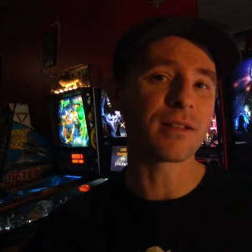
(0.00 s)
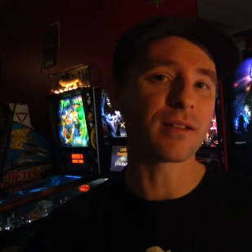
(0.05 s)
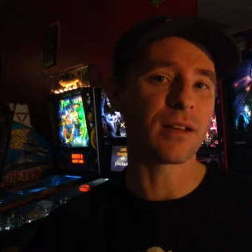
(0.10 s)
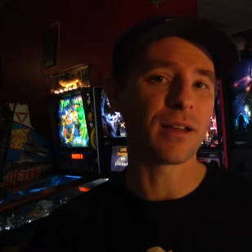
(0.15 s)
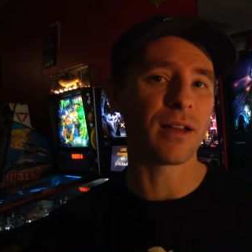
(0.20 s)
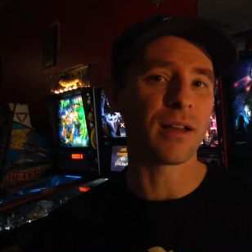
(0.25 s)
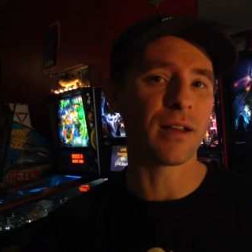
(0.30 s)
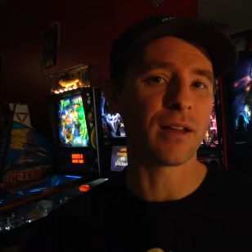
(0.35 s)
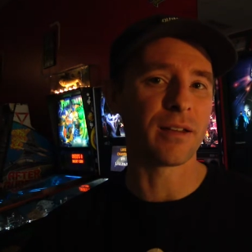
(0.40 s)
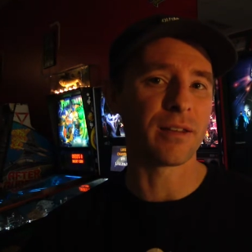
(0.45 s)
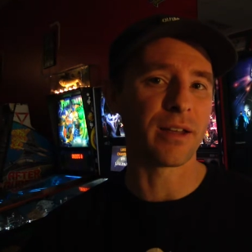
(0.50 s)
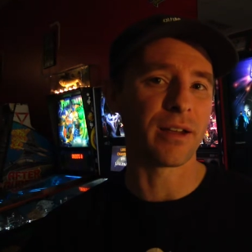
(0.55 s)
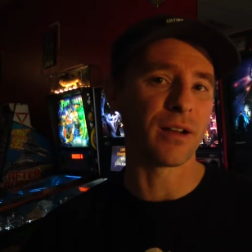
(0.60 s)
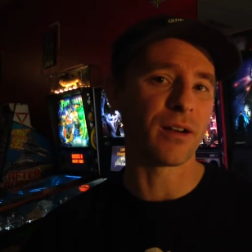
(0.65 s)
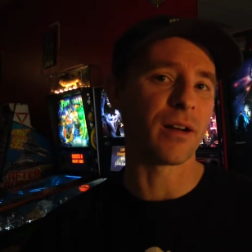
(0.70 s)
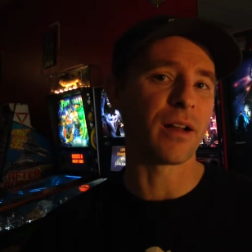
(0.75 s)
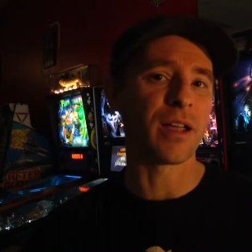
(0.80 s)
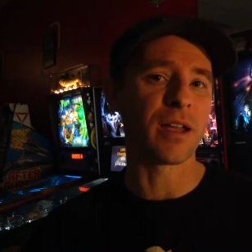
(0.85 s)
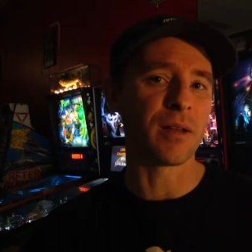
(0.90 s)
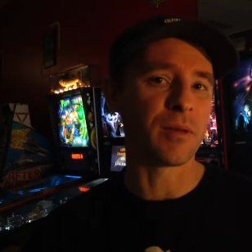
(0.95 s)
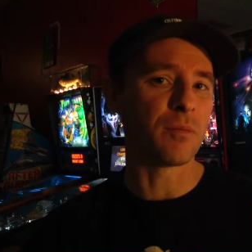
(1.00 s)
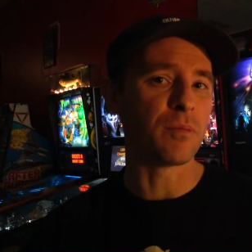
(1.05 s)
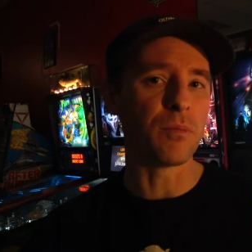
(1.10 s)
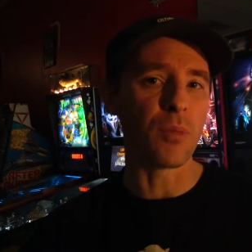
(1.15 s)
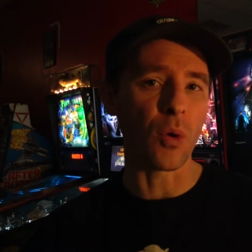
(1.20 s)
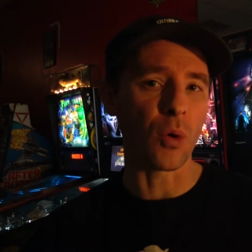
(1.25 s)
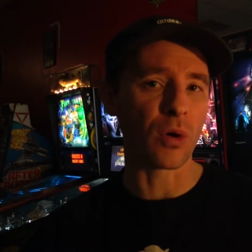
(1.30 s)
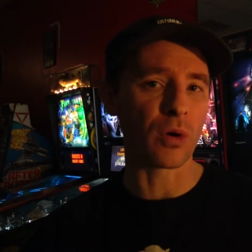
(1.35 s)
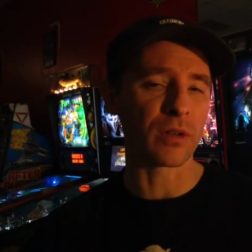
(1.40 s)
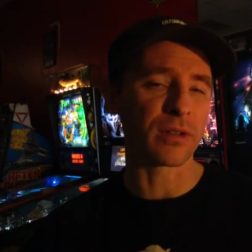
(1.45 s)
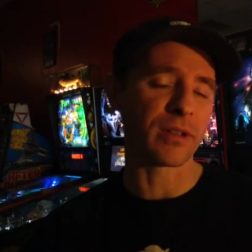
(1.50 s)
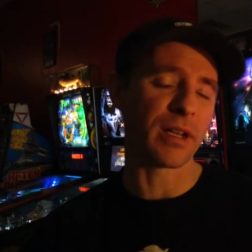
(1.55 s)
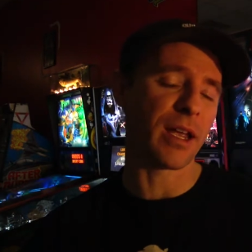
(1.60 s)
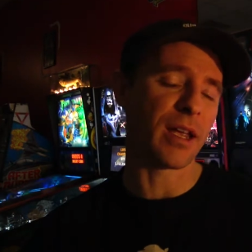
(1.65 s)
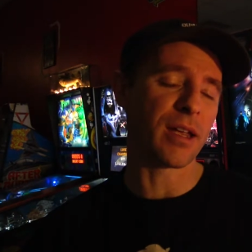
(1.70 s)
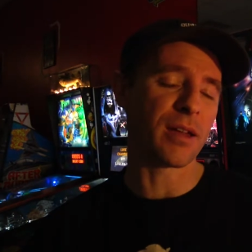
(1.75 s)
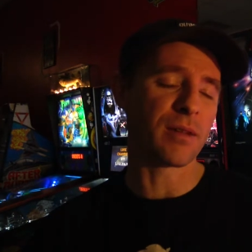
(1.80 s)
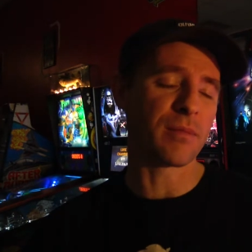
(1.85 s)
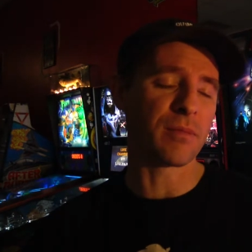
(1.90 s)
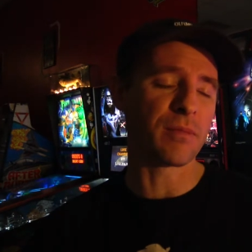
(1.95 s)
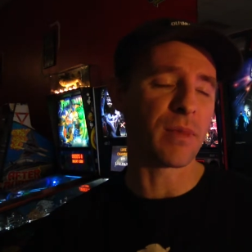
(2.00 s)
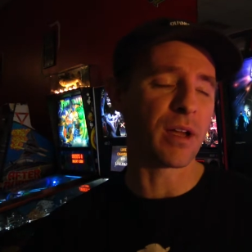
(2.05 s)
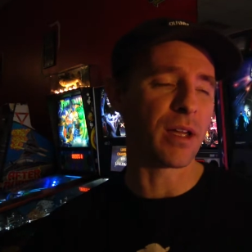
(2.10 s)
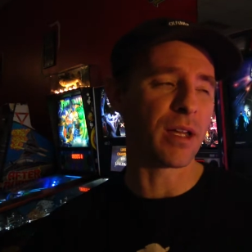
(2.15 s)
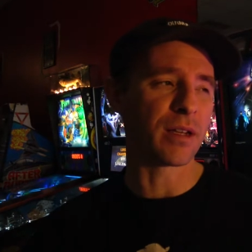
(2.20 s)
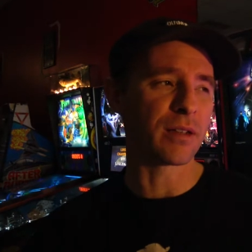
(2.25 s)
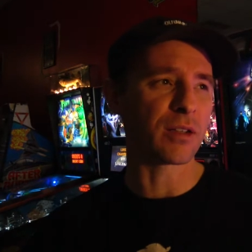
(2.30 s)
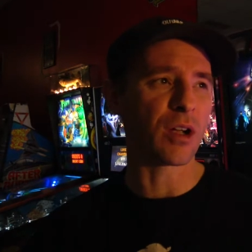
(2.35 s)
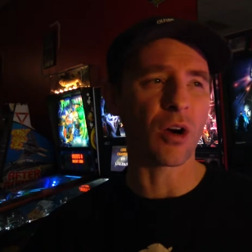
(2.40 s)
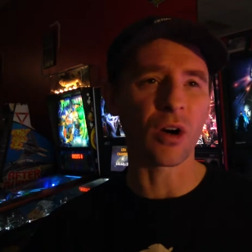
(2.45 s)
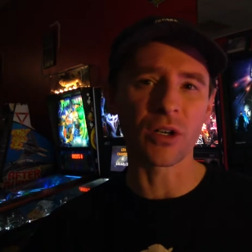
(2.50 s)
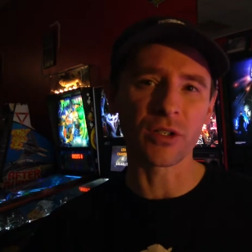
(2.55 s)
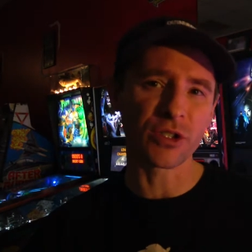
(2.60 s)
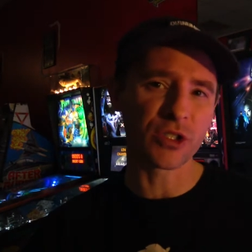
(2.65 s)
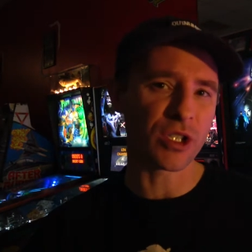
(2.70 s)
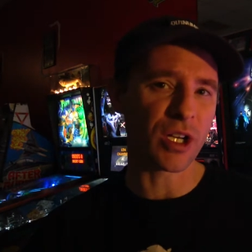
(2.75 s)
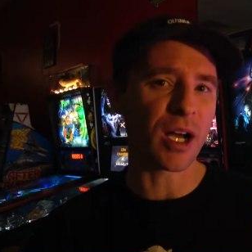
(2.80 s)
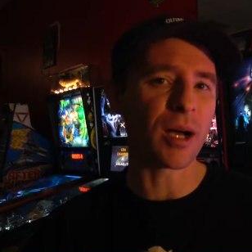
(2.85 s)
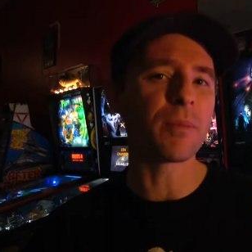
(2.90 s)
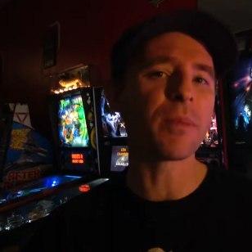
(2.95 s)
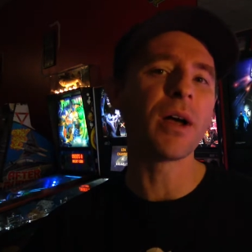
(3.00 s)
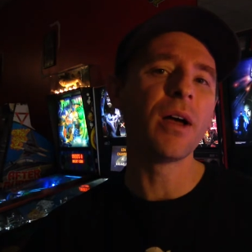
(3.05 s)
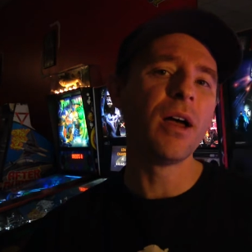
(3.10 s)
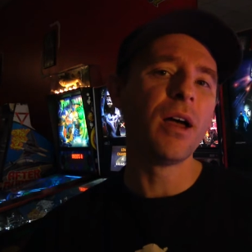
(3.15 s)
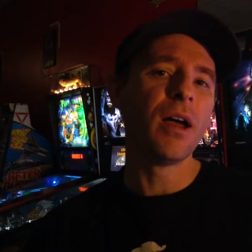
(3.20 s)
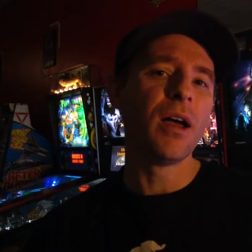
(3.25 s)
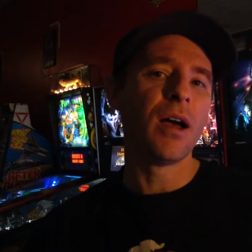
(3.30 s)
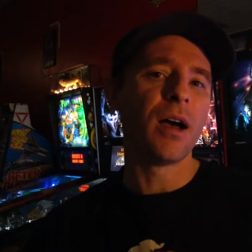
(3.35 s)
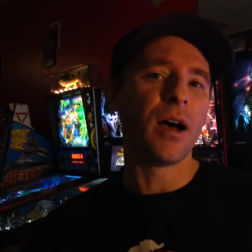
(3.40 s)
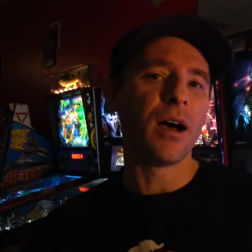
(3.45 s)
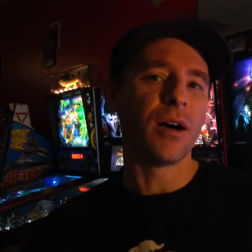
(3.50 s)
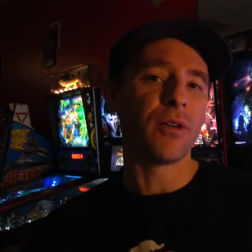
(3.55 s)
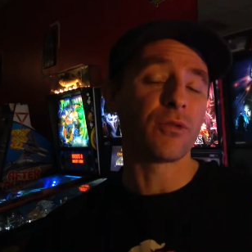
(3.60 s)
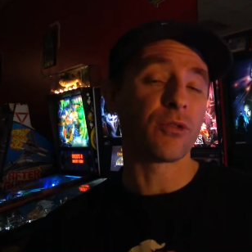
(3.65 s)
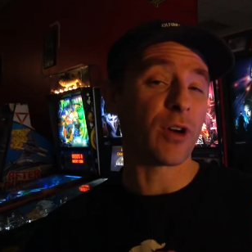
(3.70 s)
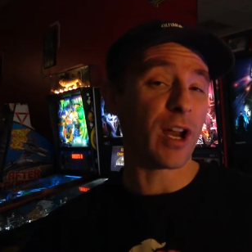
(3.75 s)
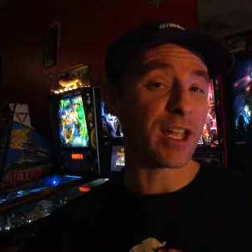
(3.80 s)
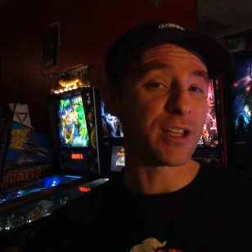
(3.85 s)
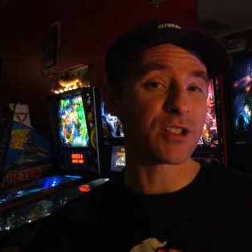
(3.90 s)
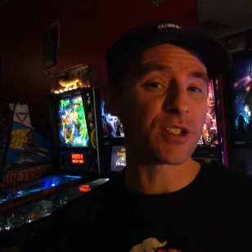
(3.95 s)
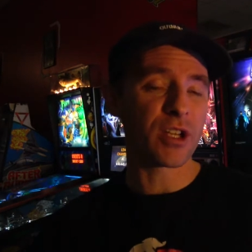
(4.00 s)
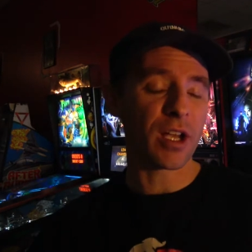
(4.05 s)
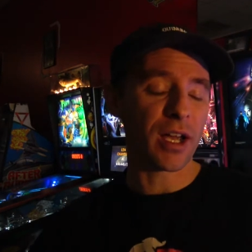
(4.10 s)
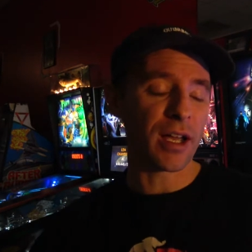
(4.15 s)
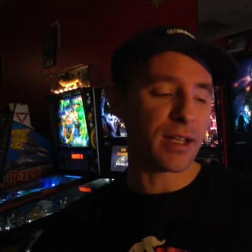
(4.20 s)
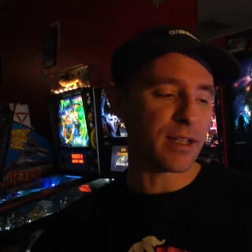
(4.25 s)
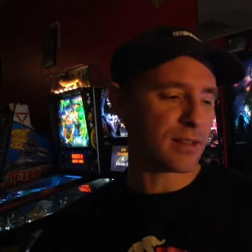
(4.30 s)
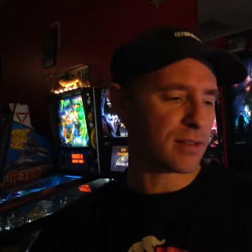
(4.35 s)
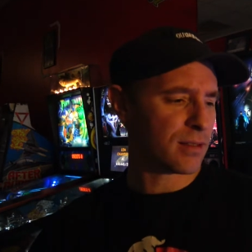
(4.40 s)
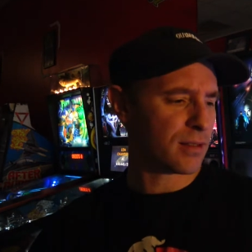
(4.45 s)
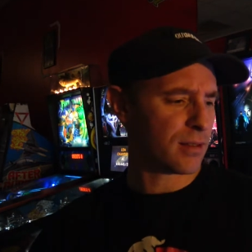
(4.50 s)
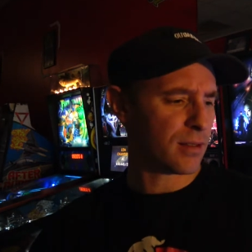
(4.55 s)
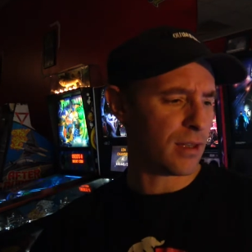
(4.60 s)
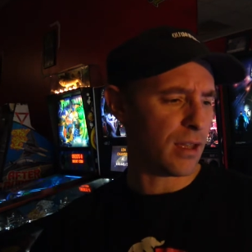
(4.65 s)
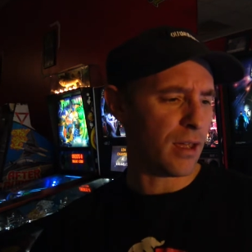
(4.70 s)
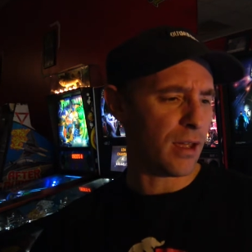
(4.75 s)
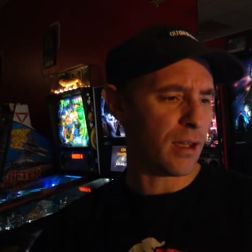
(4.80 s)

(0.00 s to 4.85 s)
They're a board game and card shop franchise,